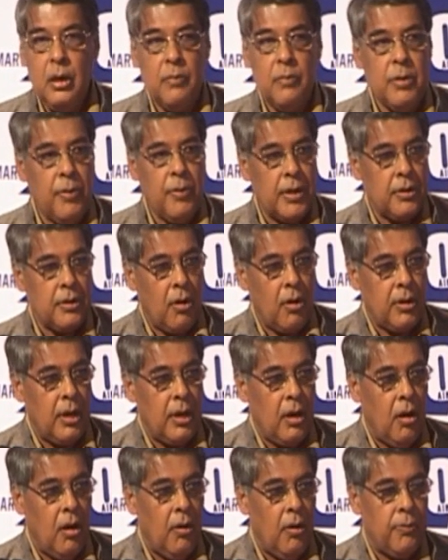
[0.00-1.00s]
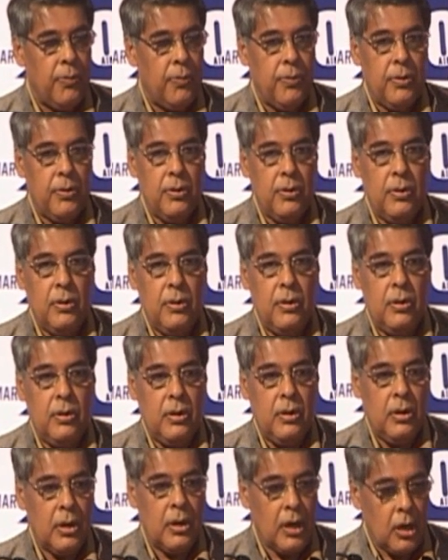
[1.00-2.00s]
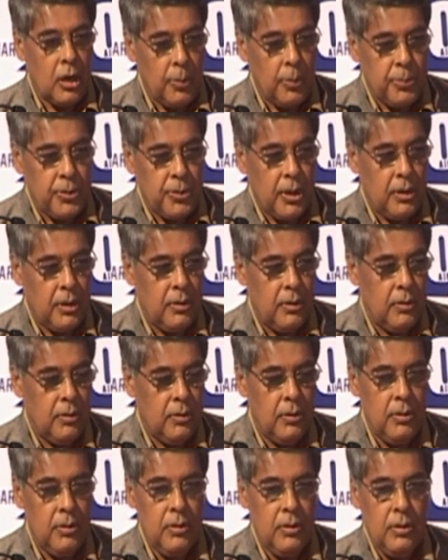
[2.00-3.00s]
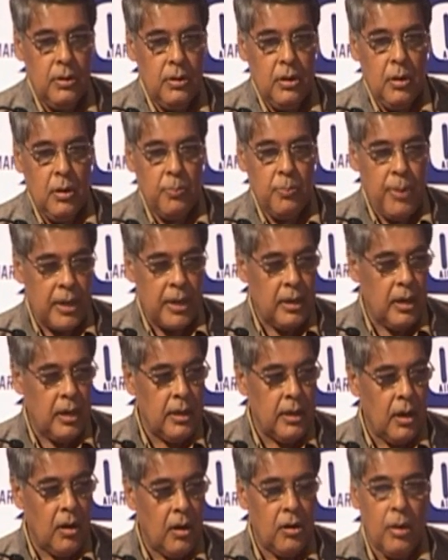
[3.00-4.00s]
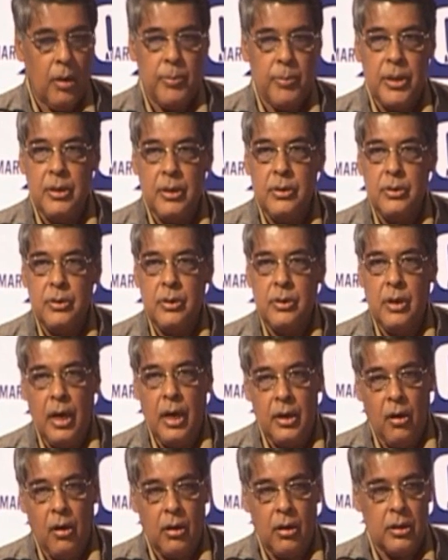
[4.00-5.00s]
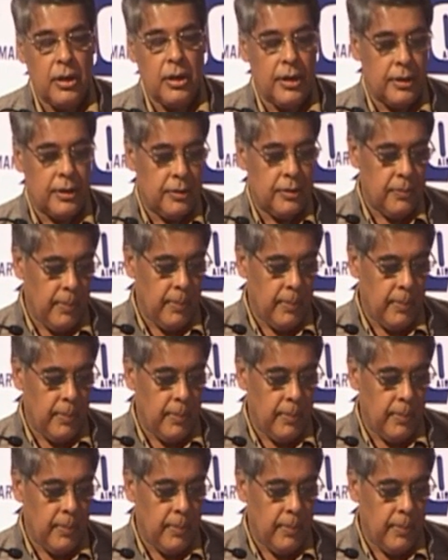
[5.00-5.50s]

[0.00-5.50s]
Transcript: We were talking of corruption, parallel economies, and all that.